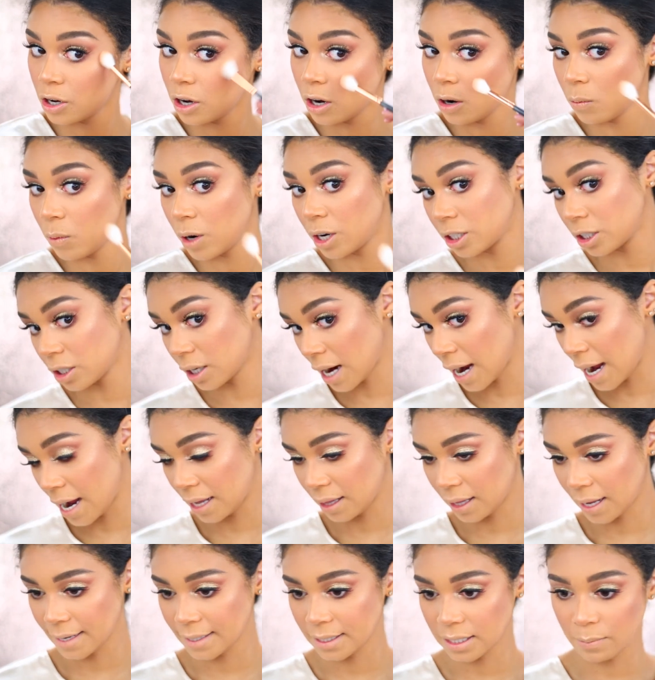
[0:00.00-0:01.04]
you don't want your
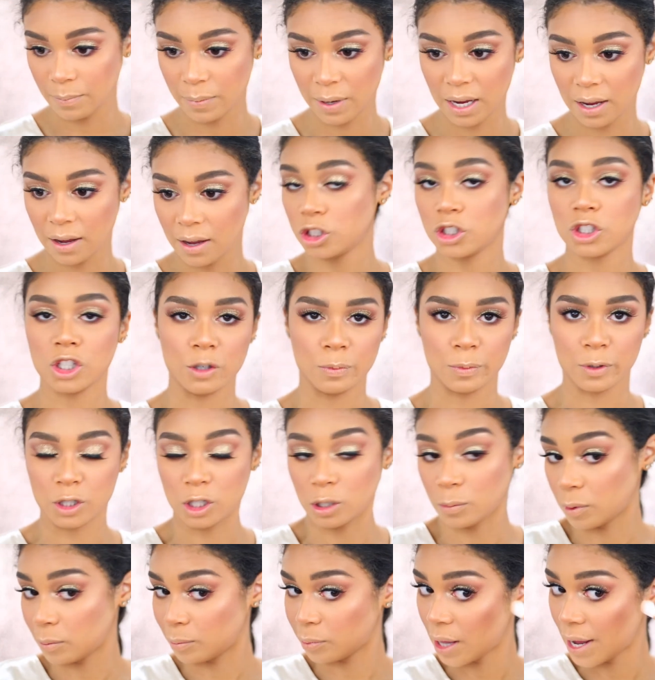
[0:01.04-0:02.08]
highlight to be super
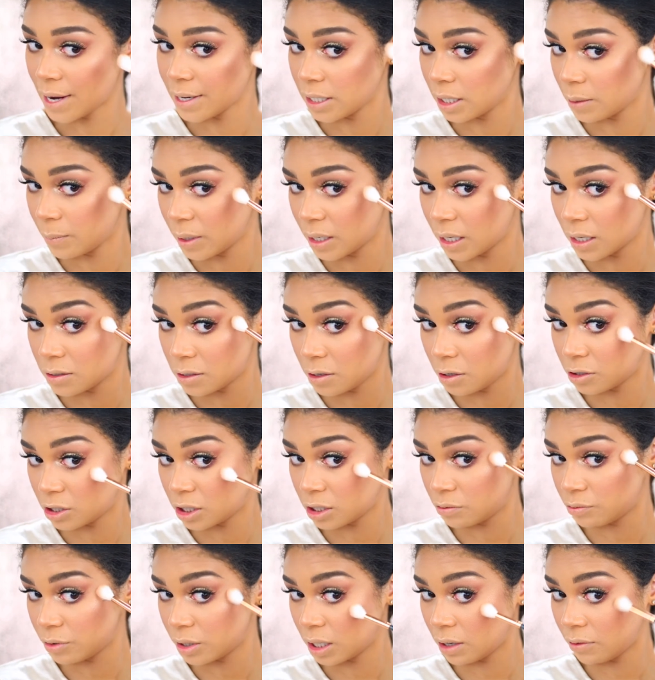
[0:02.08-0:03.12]
blinding, because it'll
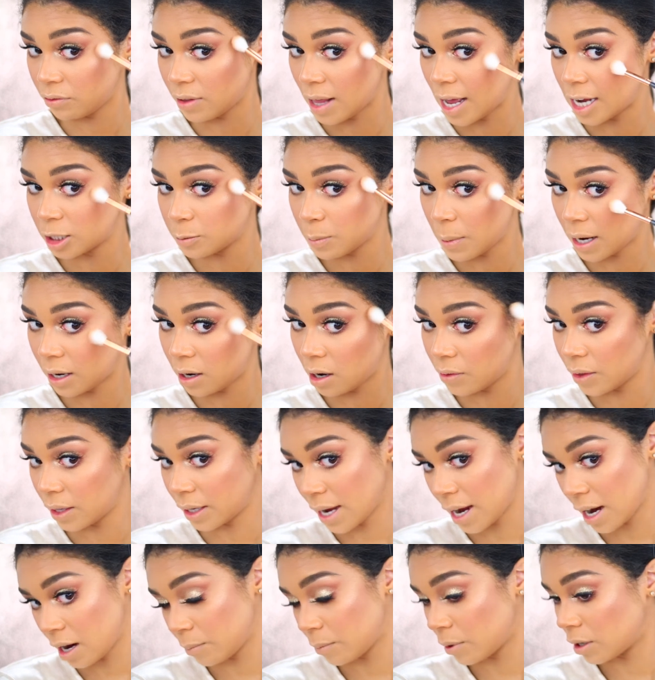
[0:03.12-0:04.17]
just really flash back on the
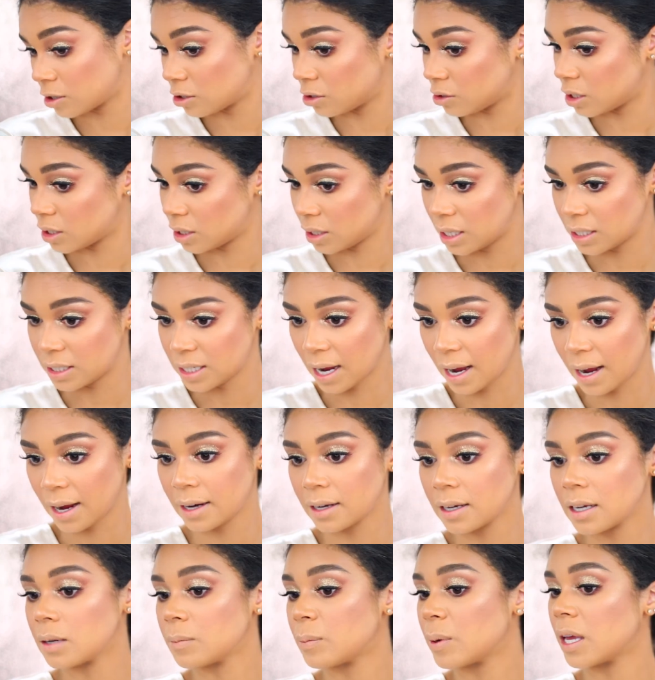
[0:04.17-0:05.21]
camera. So just a
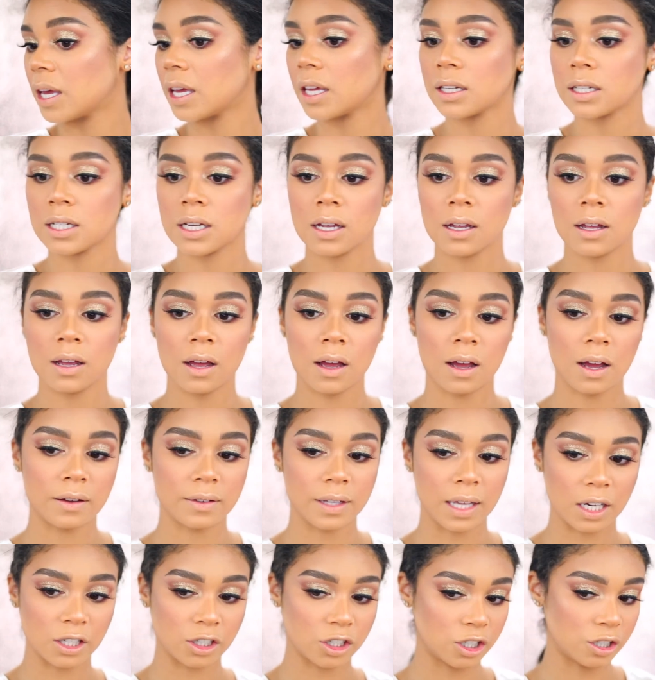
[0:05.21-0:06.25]
tiny bit of
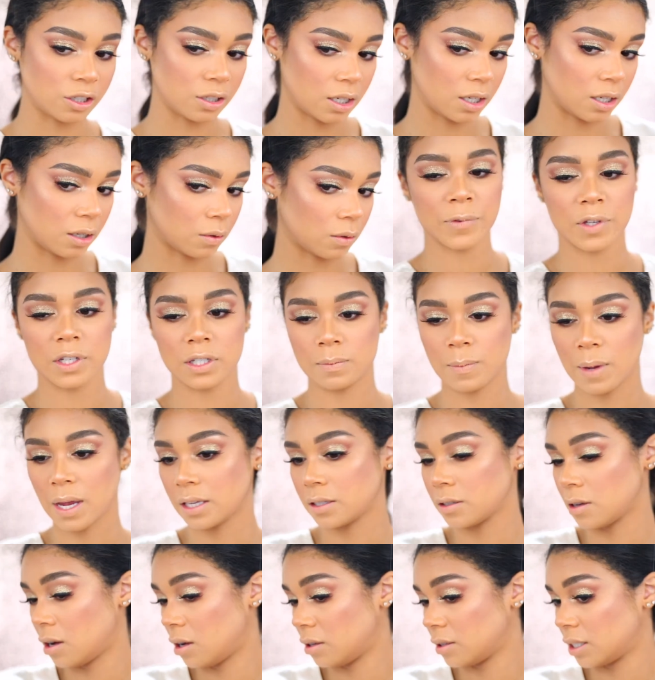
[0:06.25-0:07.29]
that sheen just
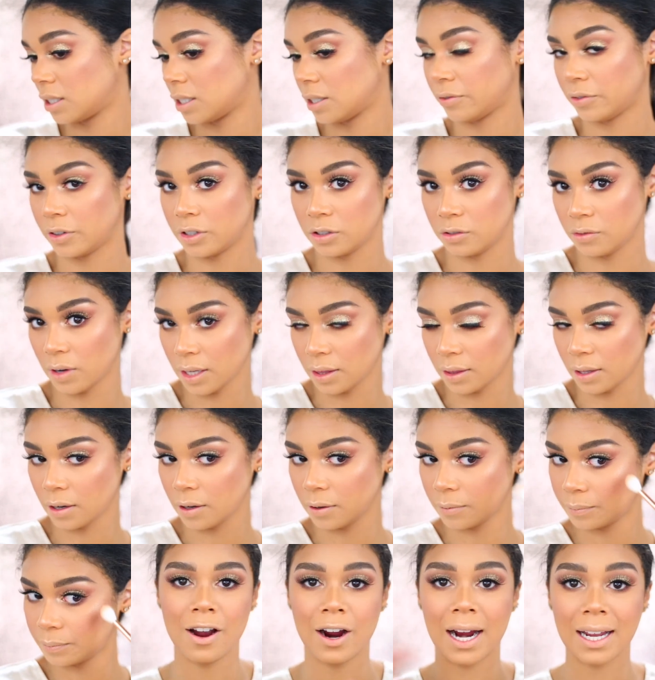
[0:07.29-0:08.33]
makes all the difference right
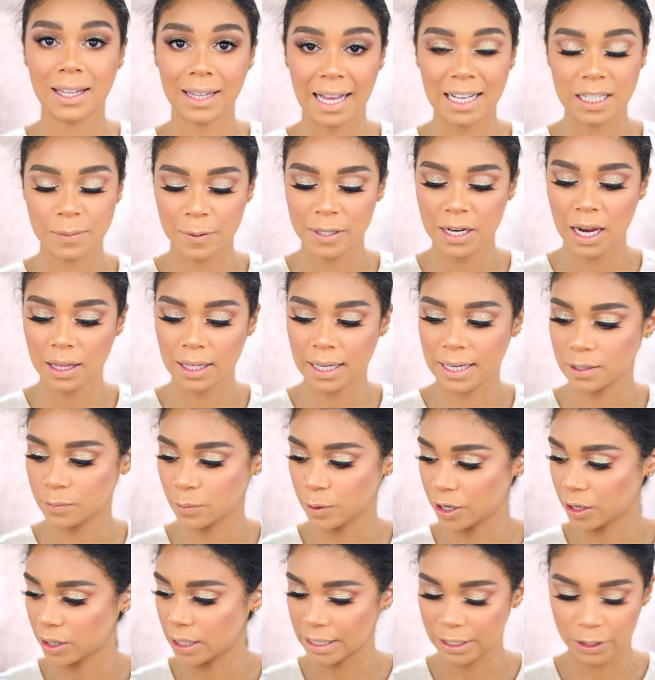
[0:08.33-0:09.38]
there. All right, last but not least,
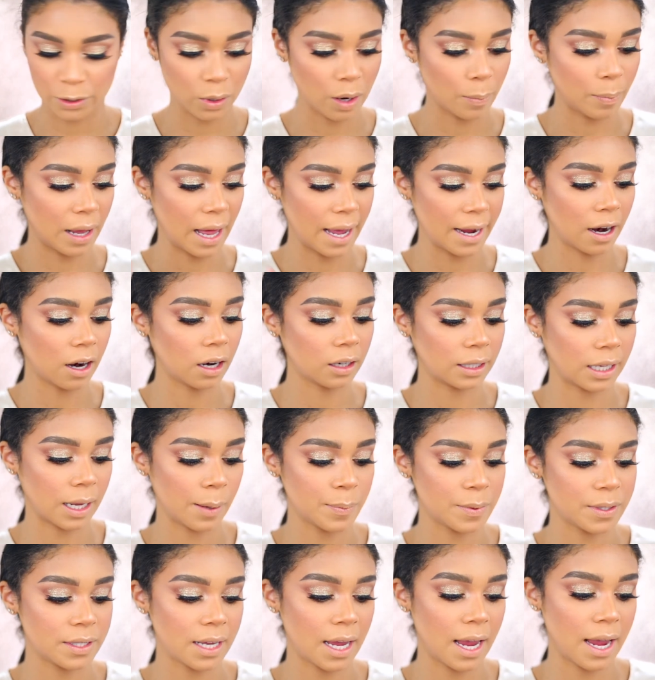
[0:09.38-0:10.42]
we're going to apply our
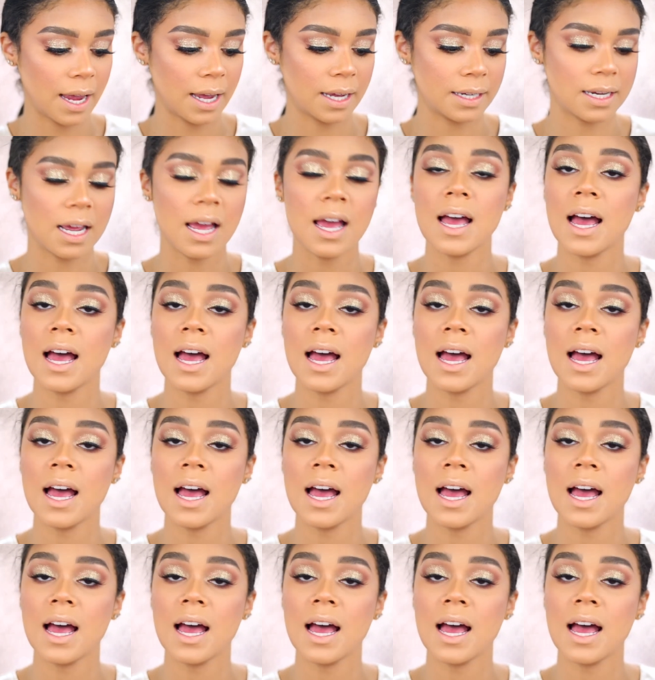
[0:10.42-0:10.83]
lips, and